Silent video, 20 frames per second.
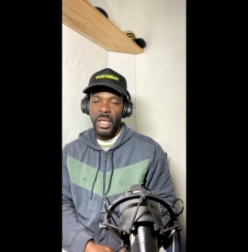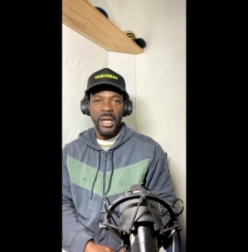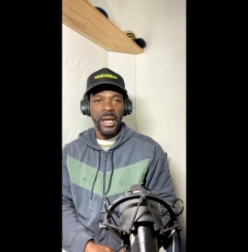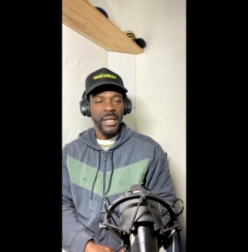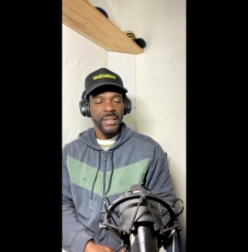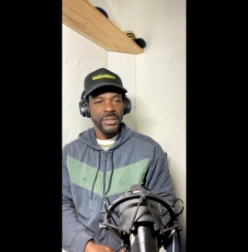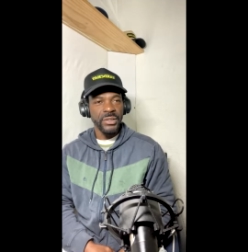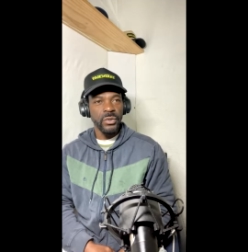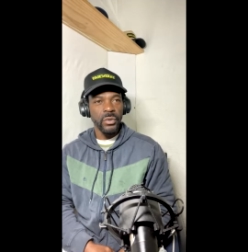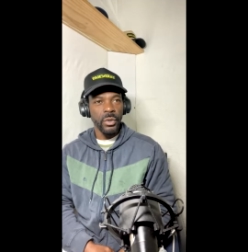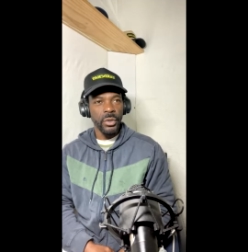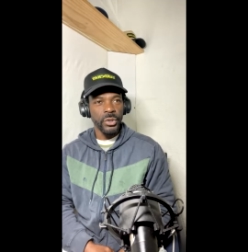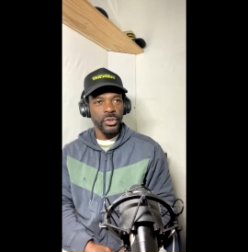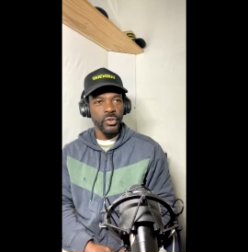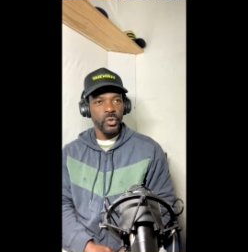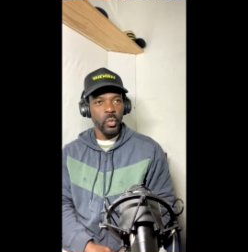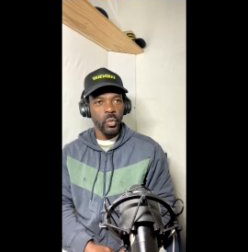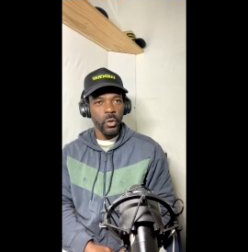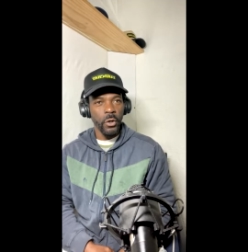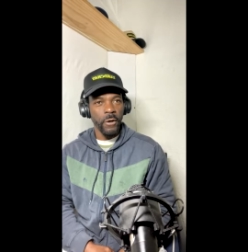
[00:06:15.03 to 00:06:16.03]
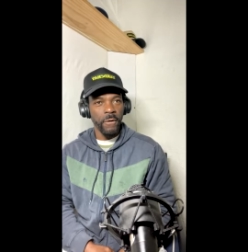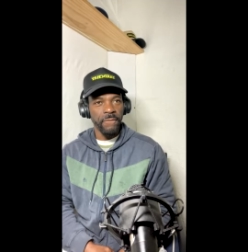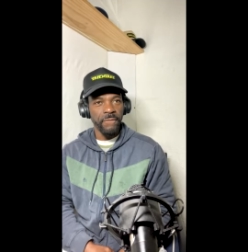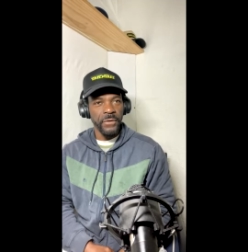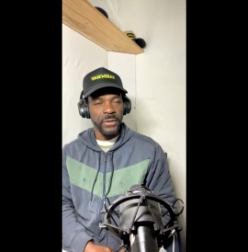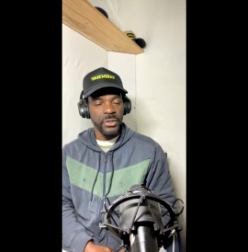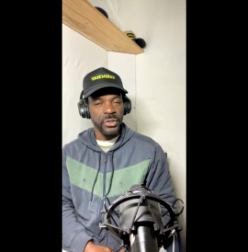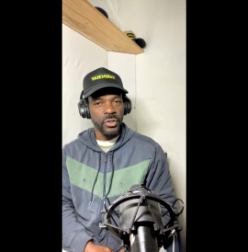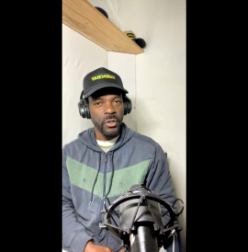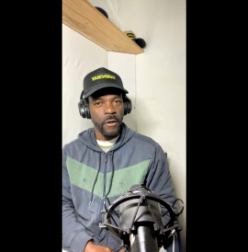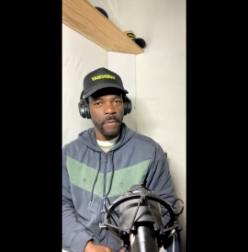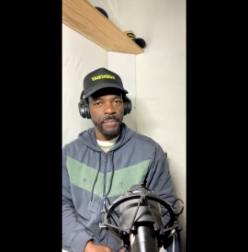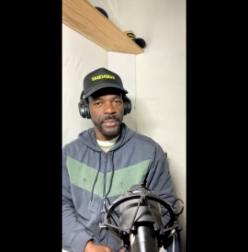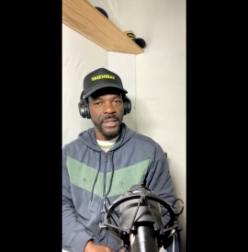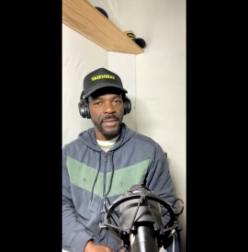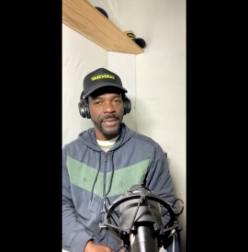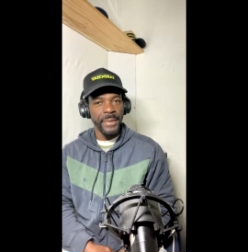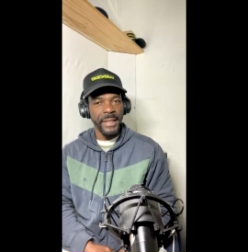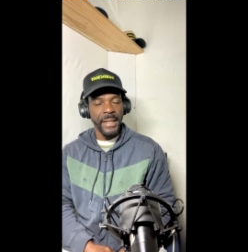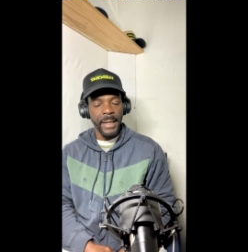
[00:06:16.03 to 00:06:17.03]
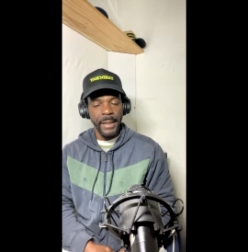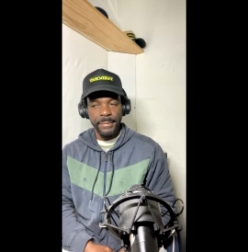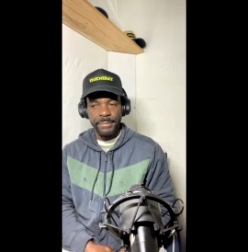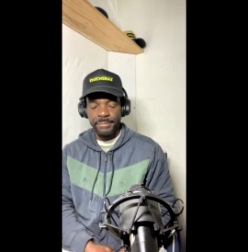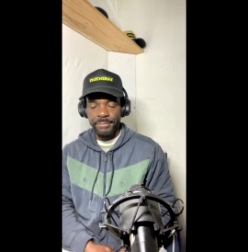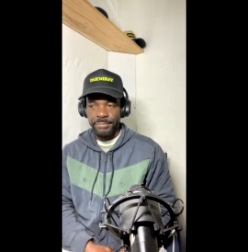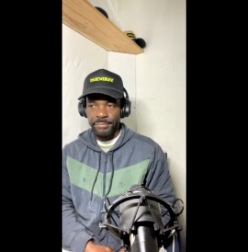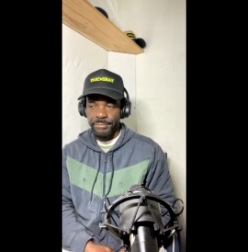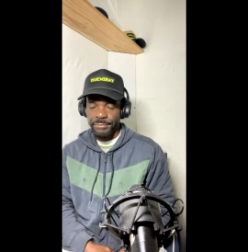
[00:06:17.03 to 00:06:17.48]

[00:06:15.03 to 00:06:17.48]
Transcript: I started to work for this company in Manhattan